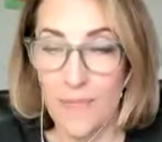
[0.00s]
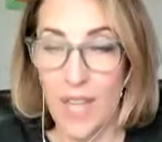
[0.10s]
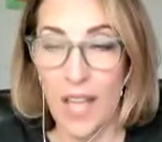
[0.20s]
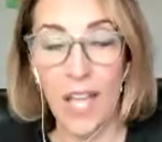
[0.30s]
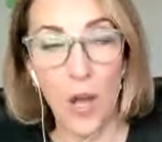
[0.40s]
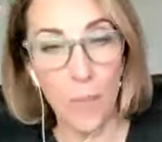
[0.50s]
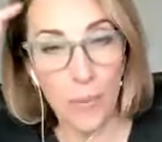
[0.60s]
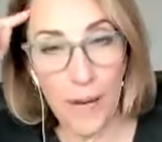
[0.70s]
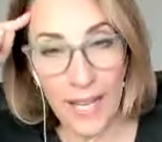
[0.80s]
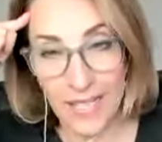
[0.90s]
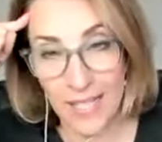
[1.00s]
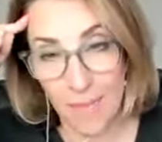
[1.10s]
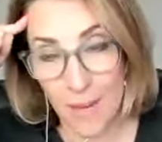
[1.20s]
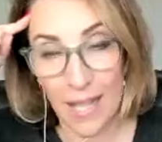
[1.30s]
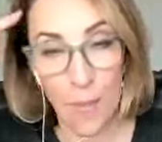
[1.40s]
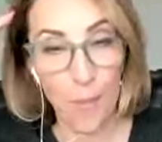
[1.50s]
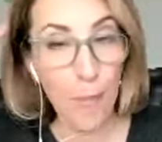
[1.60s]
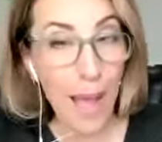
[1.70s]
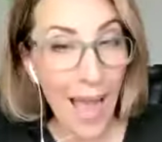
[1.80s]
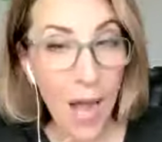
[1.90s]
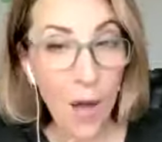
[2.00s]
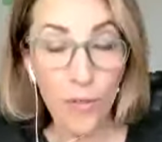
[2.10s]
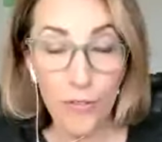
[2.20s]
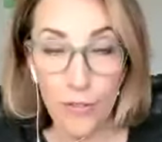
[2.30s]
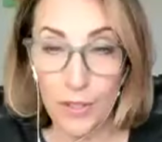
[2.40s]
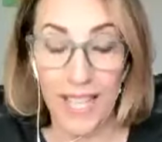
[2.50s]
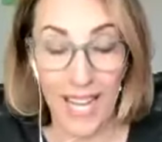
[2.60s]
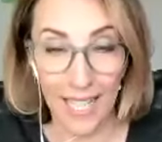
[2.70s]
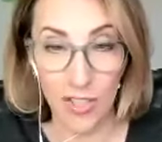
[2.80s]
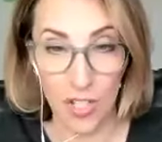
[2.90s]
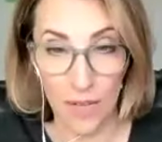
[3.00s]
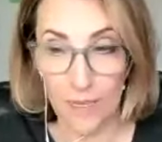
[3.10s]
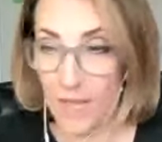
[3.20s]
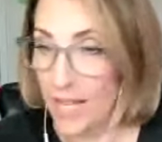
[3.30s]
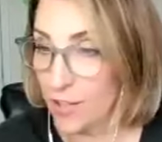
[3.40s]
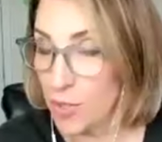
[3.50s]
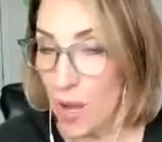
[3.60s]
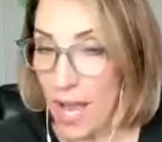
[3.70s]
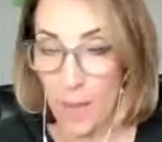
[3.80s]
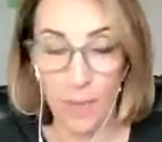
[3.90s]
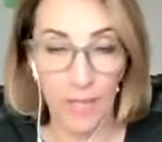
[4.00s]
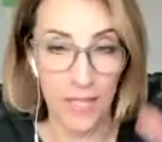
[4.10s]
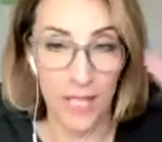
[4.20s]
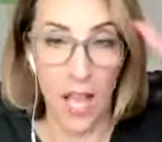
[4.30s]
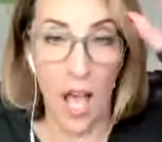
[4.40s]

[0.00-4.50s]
And our brains make that powerful connection. Here's what happens.